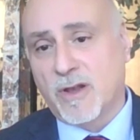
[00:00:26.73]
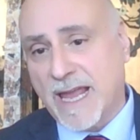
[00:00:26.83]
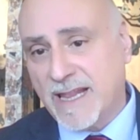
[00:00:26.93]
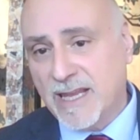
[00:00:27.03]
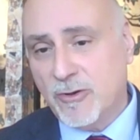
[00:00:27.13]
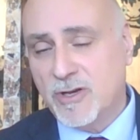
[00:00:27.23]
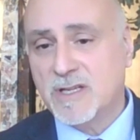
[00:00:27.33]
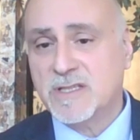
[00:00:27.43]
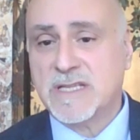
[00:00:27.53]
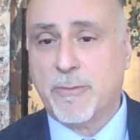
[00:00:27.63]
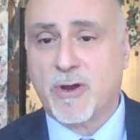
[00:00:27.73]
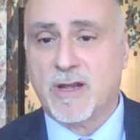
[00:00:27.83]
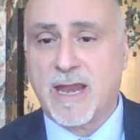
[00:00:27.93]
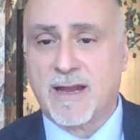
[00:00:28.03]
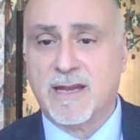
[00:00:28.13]
likelihood is they were
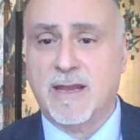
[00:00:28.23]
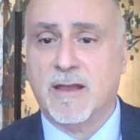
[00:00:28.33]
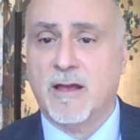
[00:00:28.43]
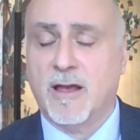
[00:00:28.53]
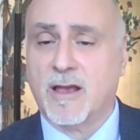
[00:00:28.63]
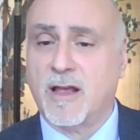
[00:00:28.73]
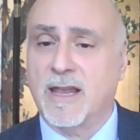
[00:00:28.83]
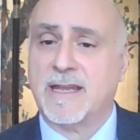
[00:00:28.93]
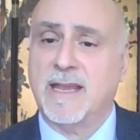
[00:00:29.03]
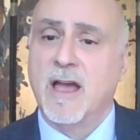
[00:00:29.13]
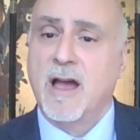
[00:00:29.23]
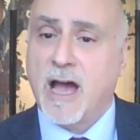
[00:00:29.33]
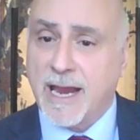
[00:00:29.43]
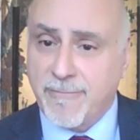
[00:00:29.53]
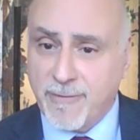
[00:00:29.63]
collecting
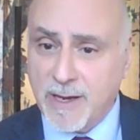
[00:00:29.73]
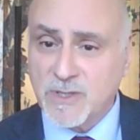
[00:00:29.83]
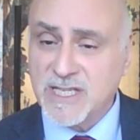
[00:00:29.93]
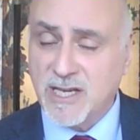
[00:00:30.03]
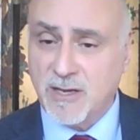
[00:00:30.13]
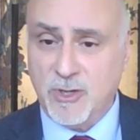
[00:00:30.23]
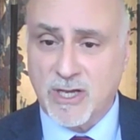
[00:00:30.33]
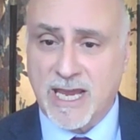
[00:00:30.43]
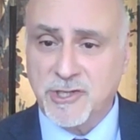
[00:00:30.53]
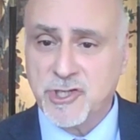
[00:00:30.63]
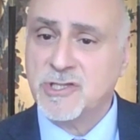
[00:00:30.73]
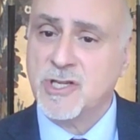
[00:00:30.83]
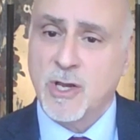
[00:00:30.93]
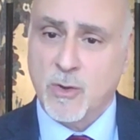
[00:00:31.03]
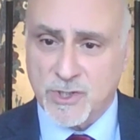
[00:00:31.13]
high-frequency communications,
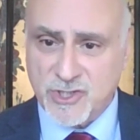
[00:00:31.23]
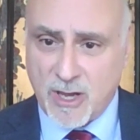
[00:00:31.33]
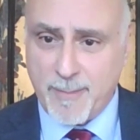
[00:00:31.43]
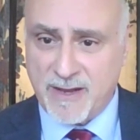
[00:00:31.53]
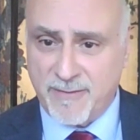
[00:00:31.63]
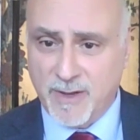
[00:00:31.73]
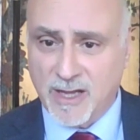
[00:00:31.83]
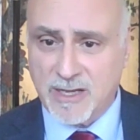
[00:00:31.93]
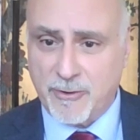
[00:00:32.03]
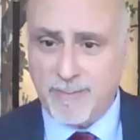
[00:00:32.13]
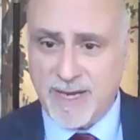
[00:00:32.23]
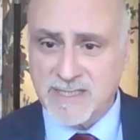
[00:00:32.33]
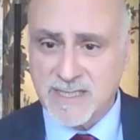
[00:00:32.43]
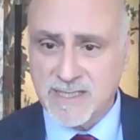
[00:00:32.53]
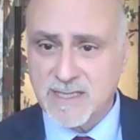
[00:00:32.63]
which come out of military
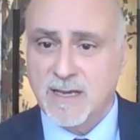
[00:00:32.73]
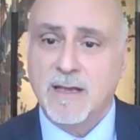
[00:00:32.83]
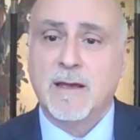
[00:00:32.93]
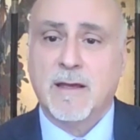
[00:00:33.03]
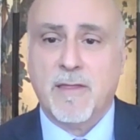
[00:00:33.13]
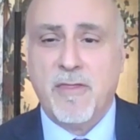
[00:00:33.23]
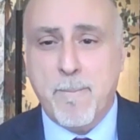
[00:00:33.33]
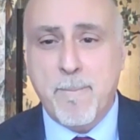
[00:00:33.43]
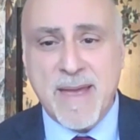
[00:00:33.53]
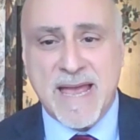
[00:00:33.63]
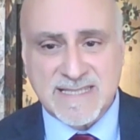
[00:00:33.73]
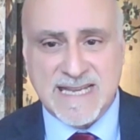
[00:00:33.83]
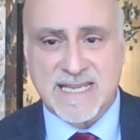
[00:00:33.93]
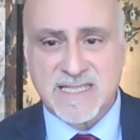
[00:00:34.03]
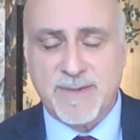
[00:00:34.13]
bases. The best
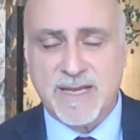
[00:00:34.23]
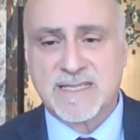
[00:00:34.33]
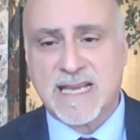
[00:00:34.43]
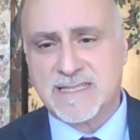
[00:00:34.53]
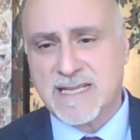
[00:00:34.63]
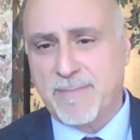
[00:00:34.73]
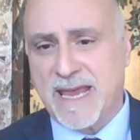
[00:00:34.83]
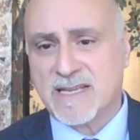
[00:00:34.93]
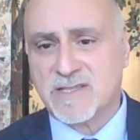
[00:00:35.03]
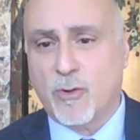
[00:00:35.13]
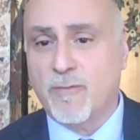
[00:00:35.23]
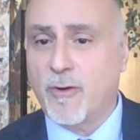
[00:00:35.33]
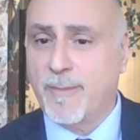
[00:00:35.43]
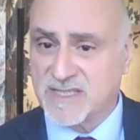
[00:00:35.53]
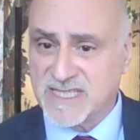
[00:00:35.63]
estimate says they passed over
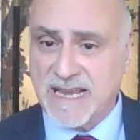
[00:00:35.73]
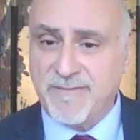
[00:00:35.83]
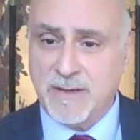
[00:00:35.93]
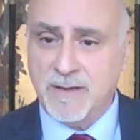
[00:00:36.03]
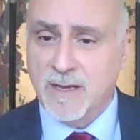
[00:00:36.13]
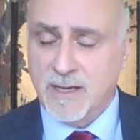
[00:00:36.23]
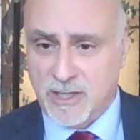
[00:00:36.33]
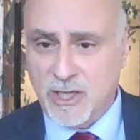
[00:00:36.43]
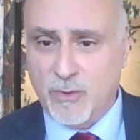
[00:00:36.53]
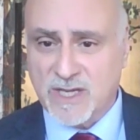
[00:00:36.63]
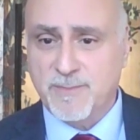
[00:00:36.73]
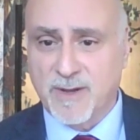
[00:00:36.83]
about 7 U.S.